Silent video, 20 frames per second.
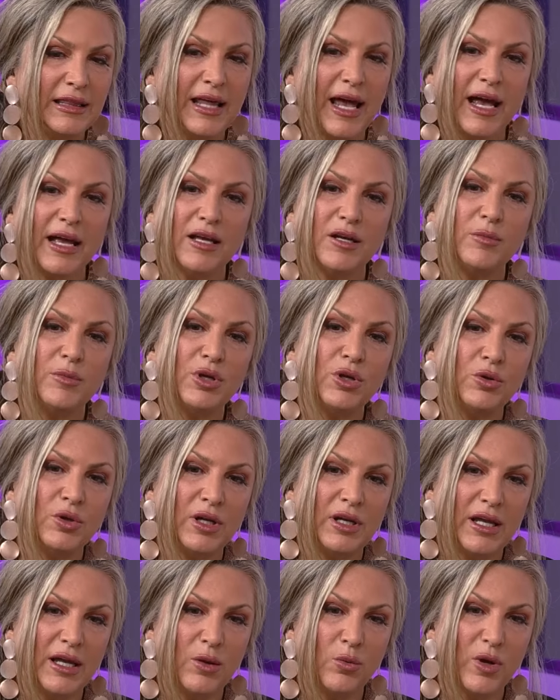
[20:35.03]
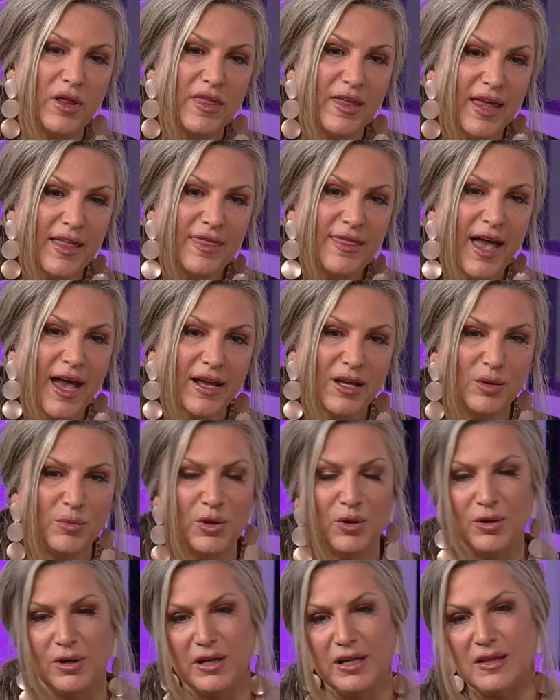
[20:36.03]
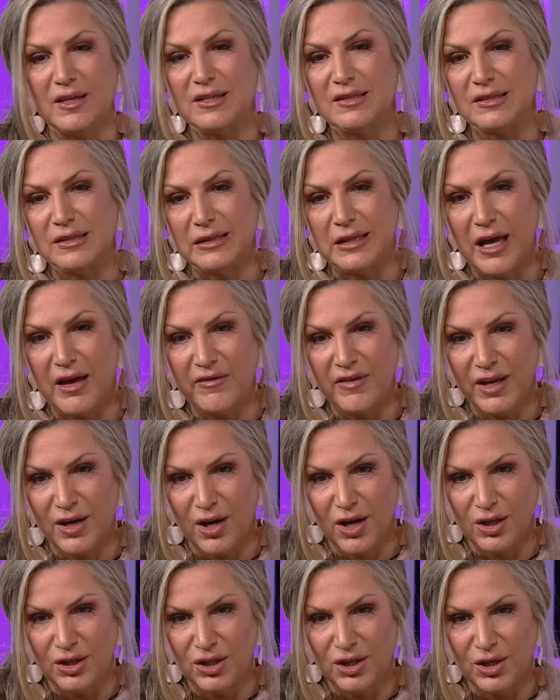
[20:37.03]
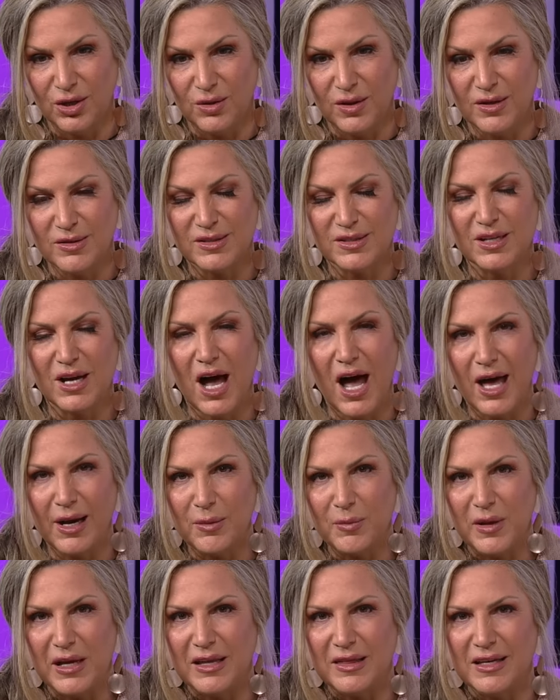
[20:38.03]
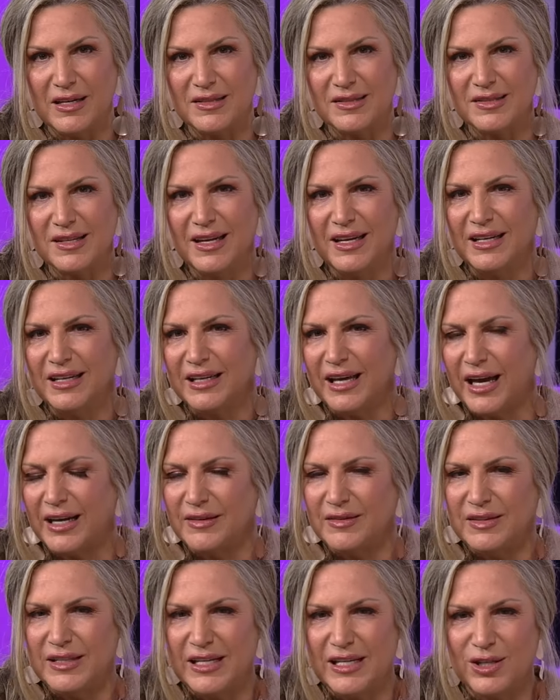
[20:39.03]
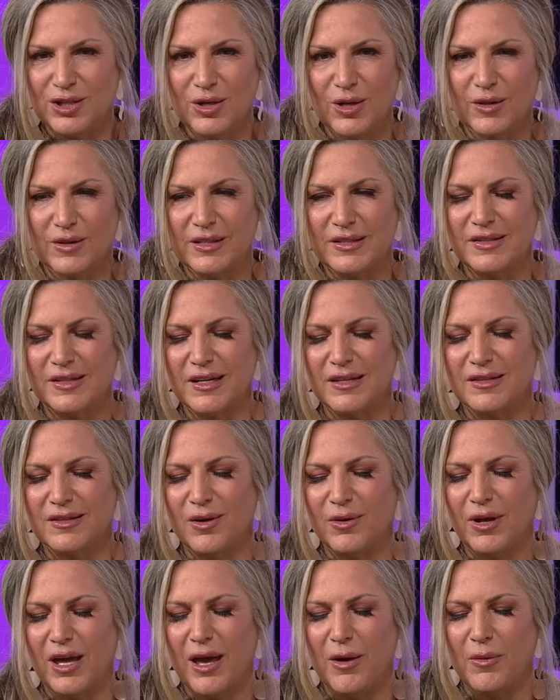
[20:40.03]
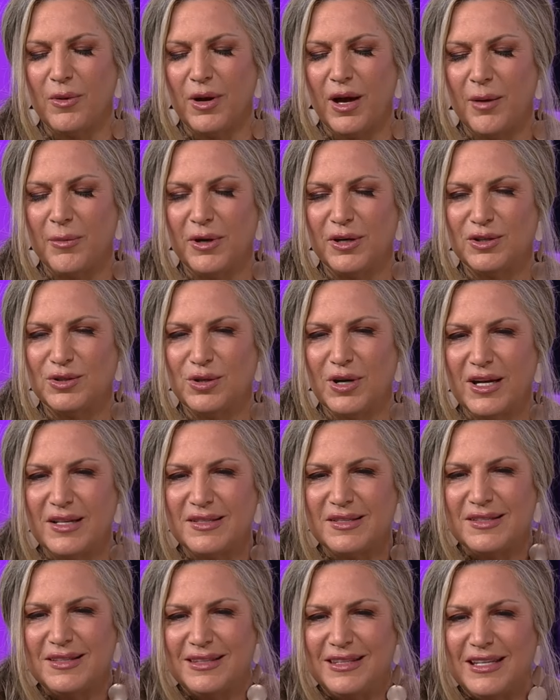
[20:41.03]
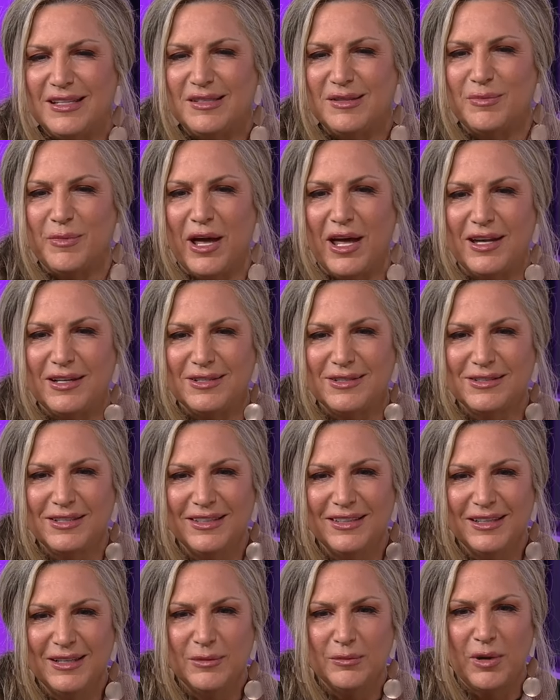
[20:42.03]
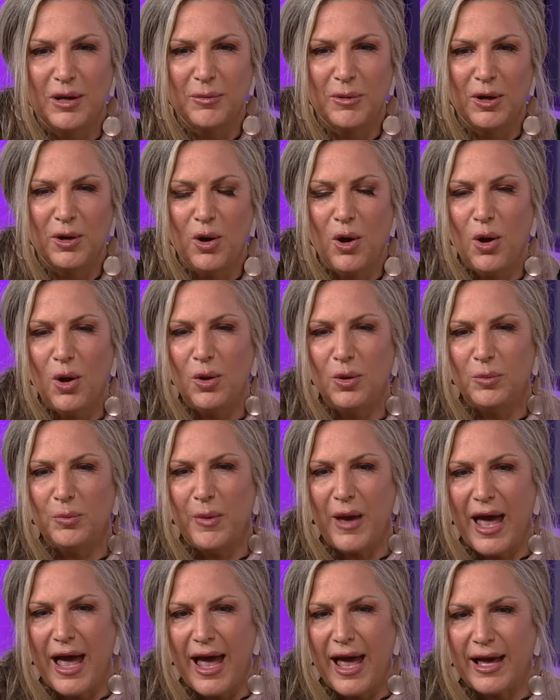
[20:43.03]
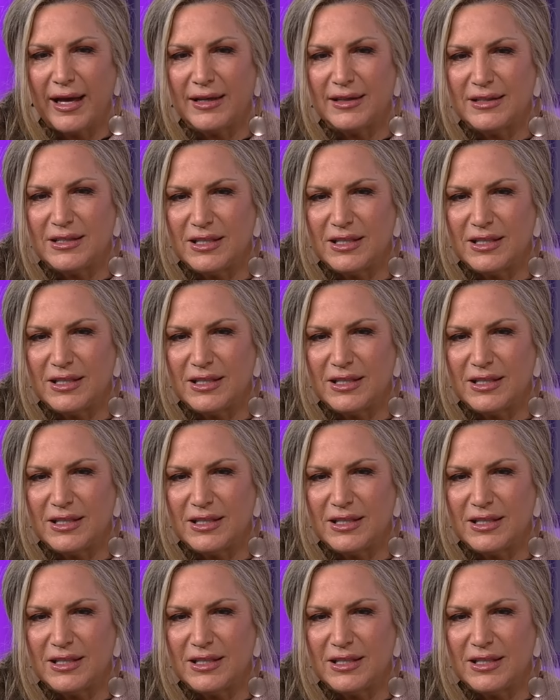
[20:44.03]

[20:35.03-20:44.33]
that community, within that community that's loving on you? There's gotta be this kind of knee jerk that says, okay, well, I'm gonna trust this much, but I'm gonna hold back